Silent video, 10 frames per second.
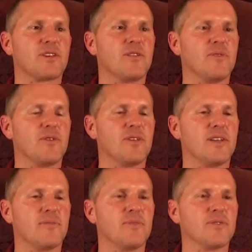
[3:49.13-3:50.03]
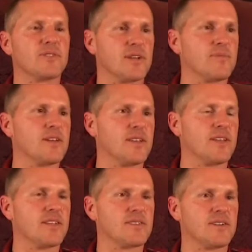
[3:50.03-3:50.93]
with the community and build
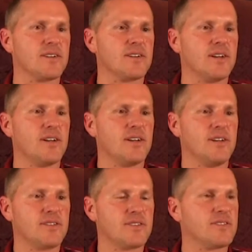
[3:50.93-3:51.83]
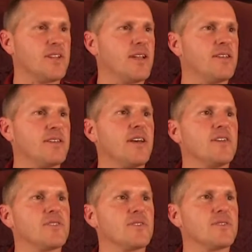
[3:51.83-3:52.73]
something that's sustaining in
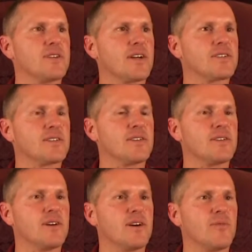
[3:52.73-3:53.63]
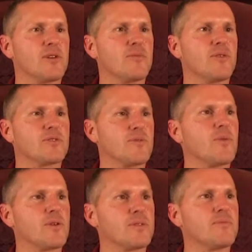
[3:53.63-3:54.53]
nature is actually one of the most
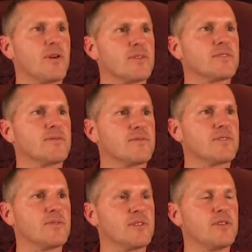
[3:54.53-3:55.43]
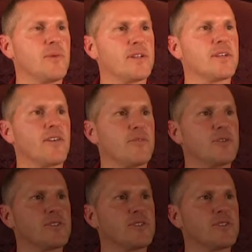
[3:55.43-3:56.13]
rewarding parts of doing the humanitarian